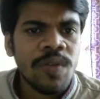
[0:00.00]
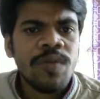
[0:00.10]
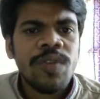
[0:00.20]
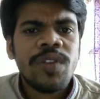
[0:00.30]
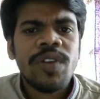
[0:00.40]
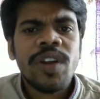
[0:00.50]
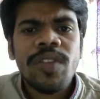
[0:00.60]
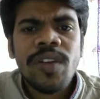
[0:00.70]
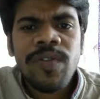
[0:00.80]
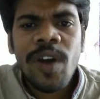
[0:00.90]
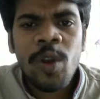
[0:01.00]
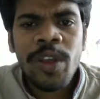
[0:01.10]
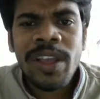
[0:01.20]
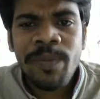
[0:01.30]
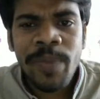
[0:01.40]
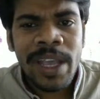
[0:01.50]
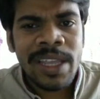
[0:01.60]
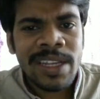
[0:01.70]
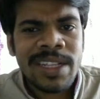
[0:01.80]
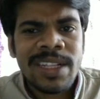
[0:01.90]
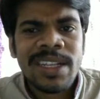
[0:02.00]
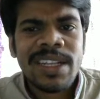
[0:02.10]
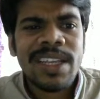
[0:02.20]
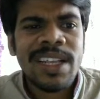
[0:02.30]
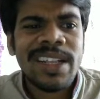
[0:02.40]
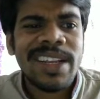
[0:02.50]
Which one of the following pairs is